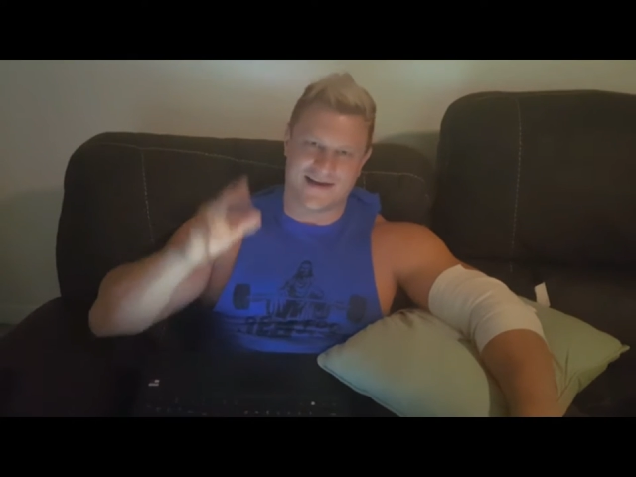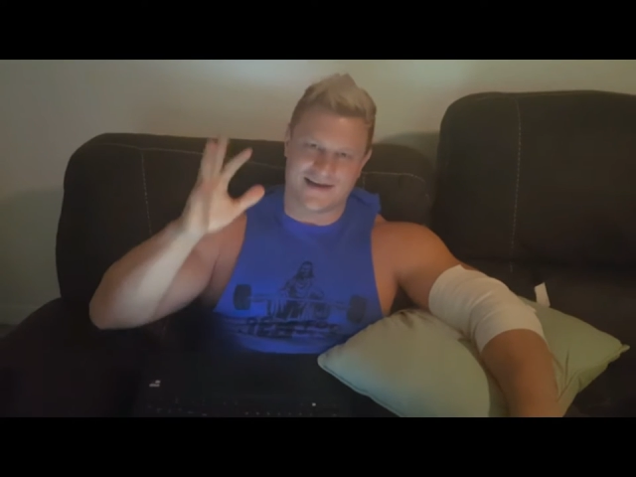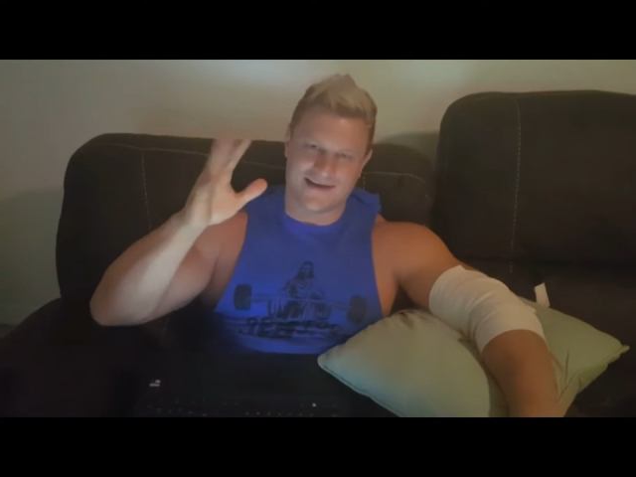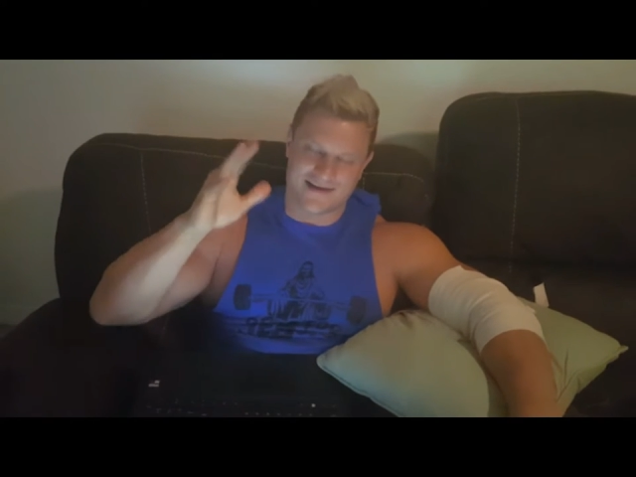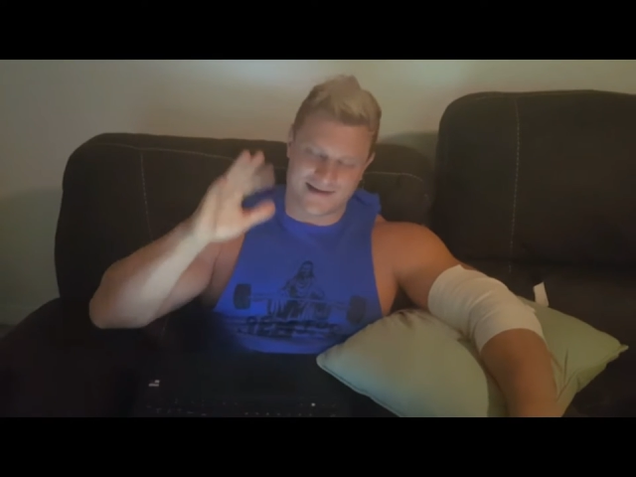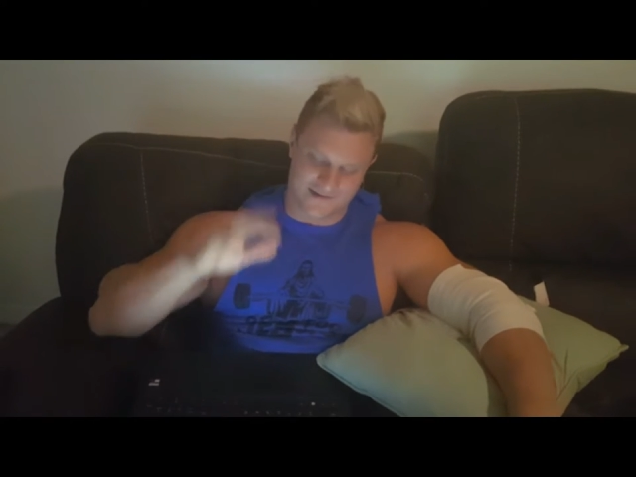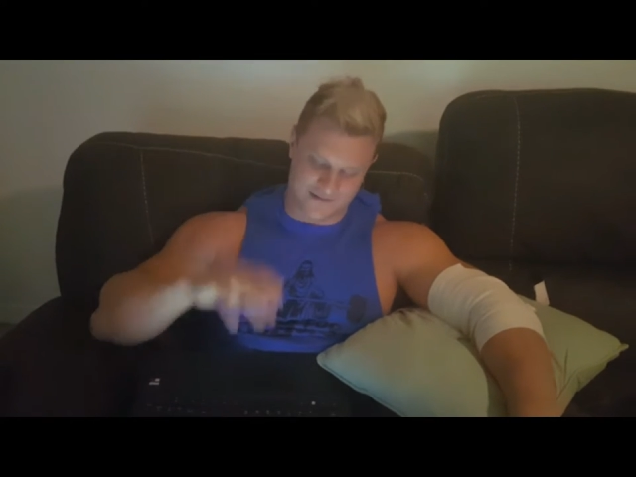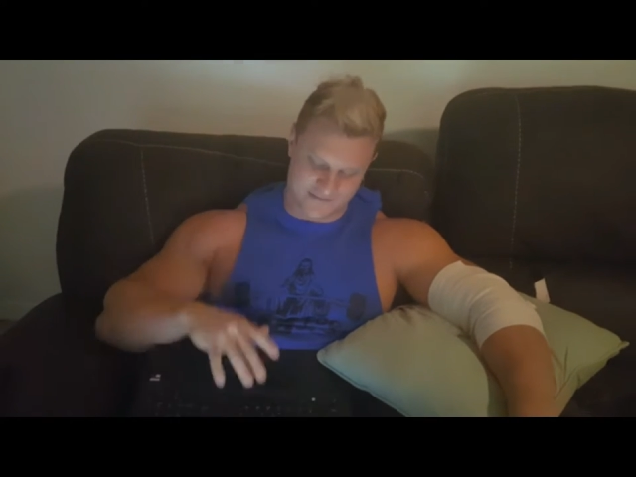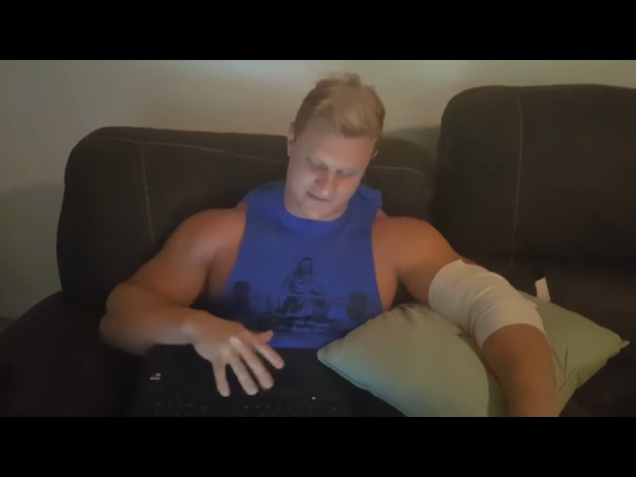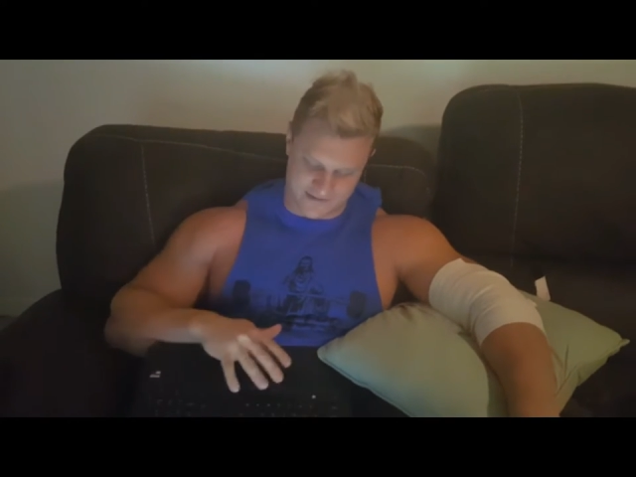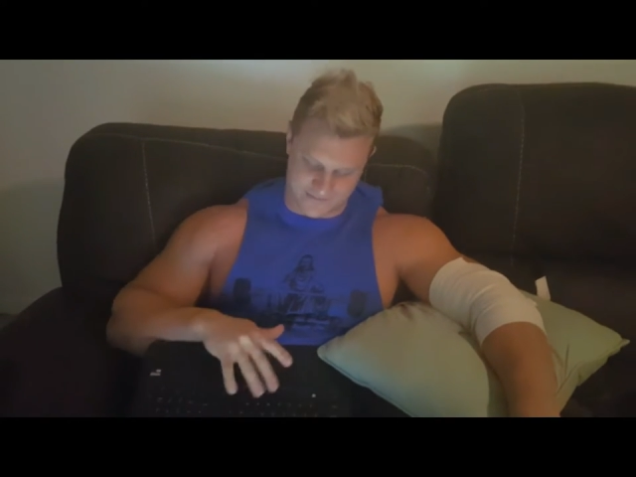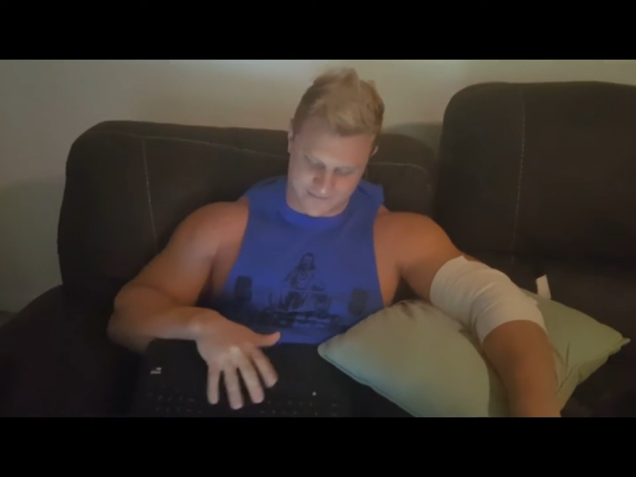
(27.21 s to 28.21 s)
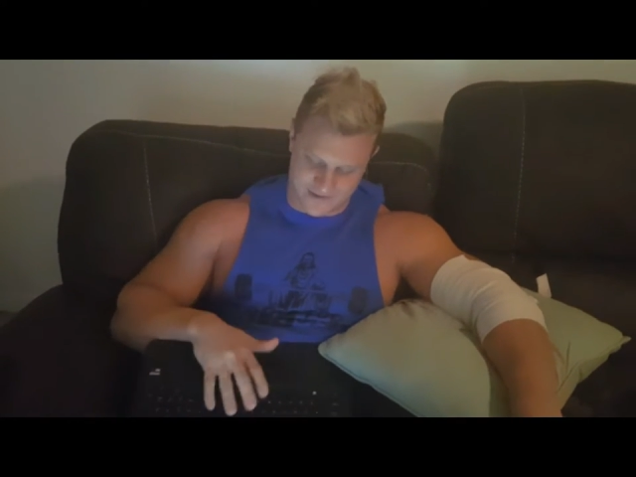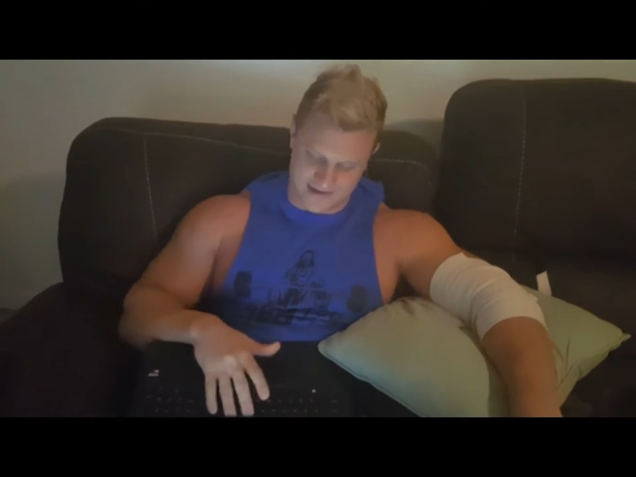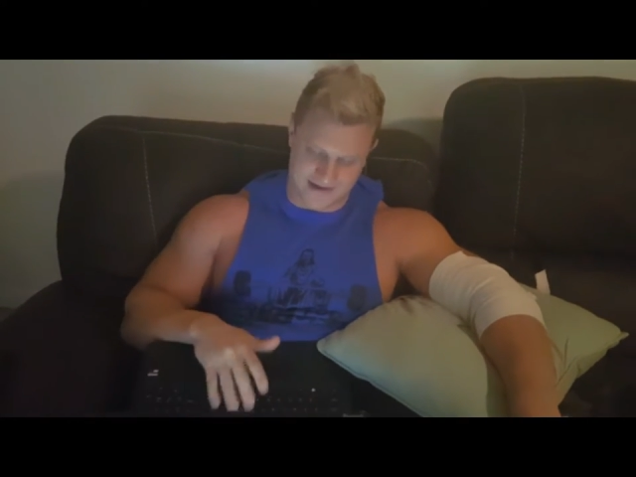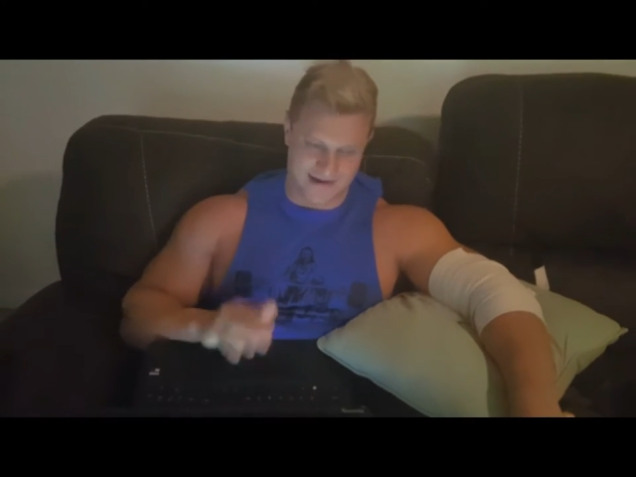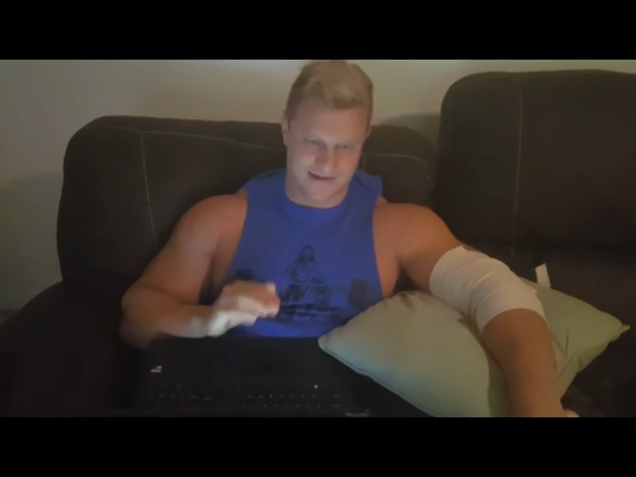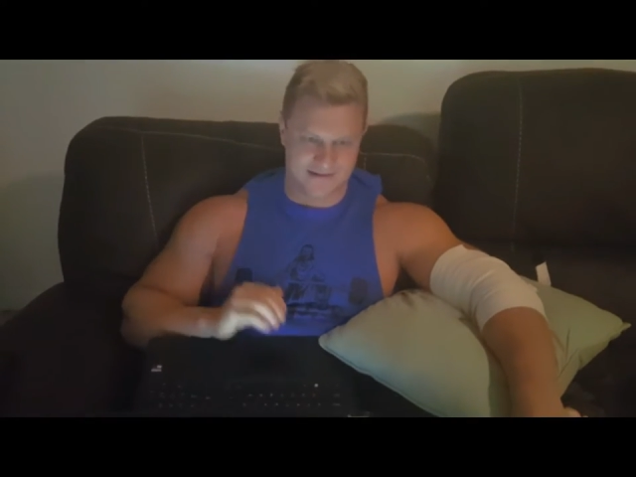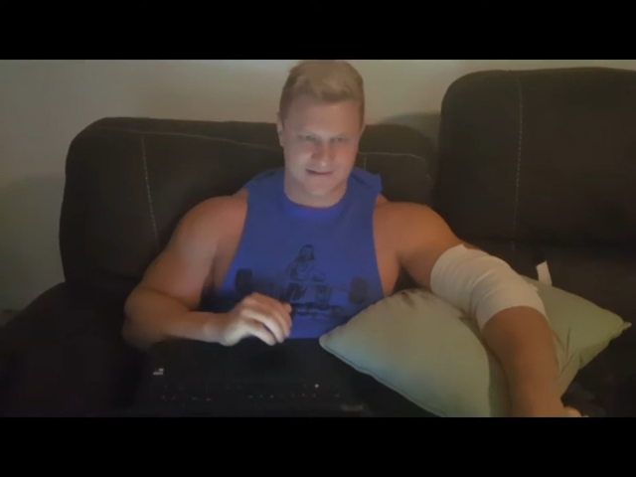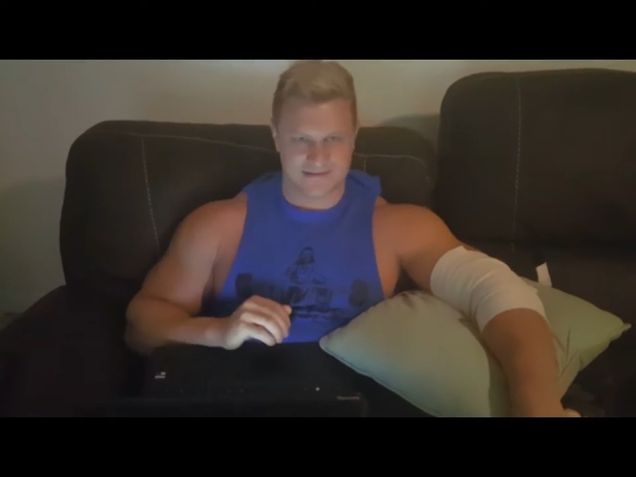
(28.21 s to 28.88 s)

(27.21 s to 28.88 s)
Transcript: I gotta do everything on one hand